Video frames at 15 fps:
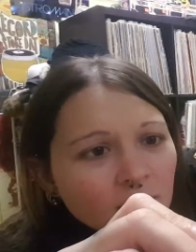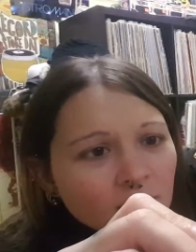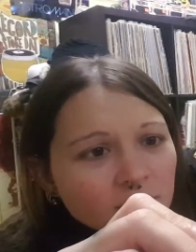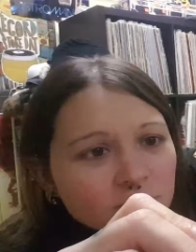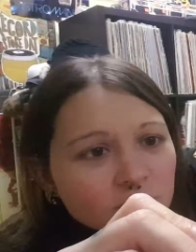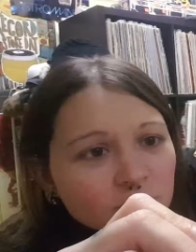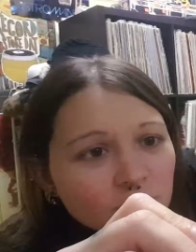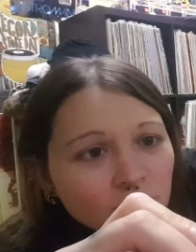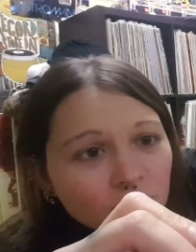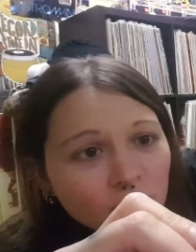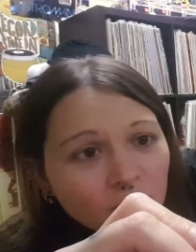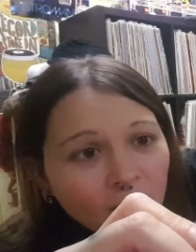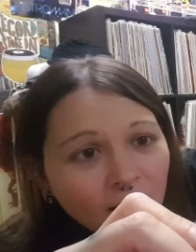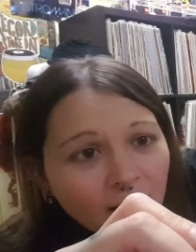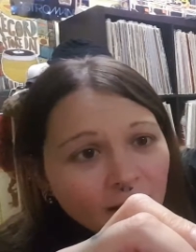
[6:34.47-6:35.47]
and
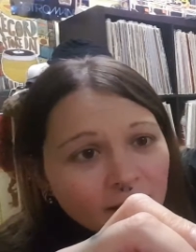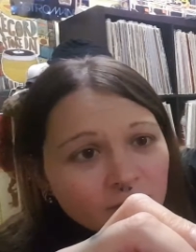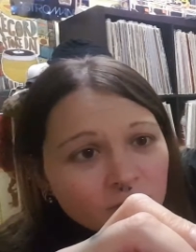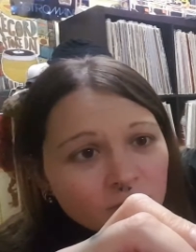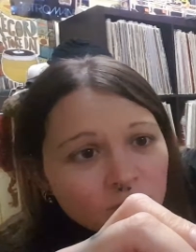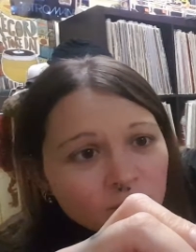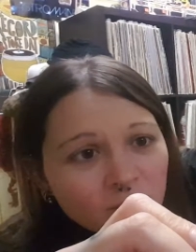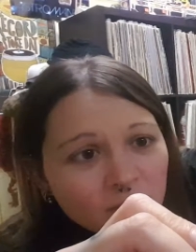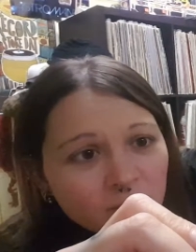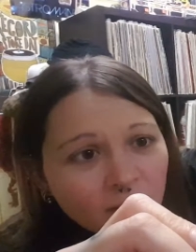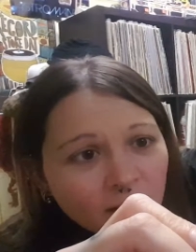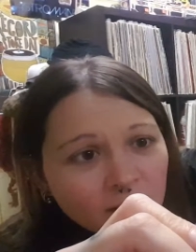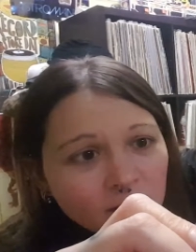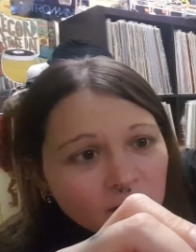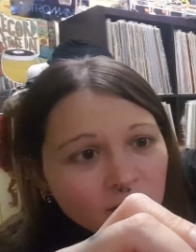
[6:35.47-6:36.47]
tried to have been
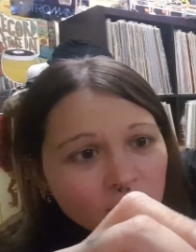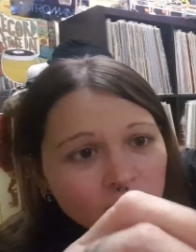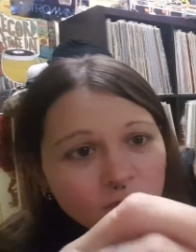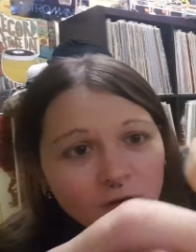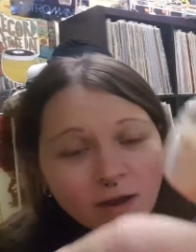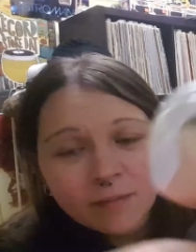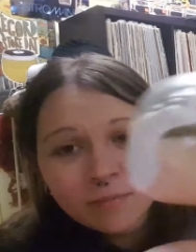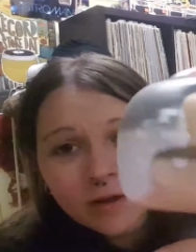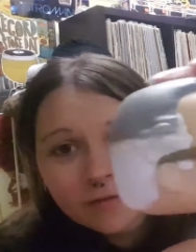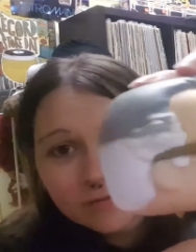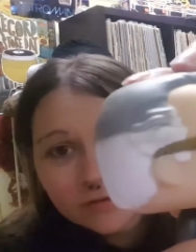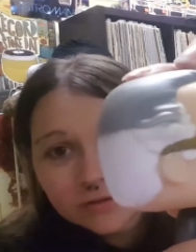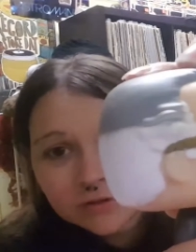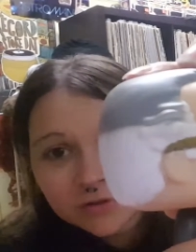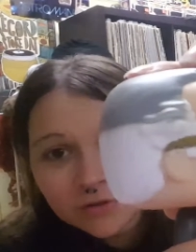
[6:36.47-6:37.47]
painted over. I'm
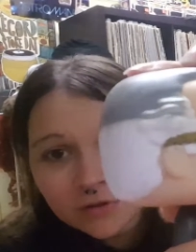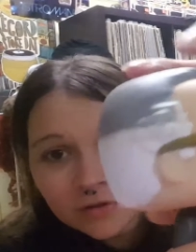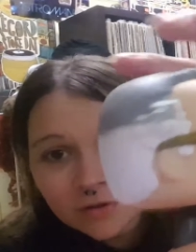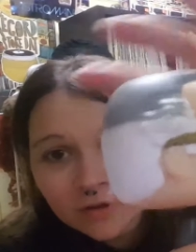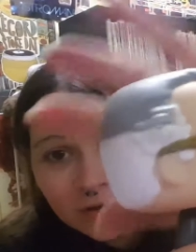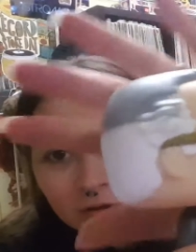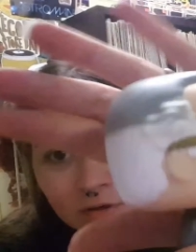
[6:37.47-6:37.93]
not for sure.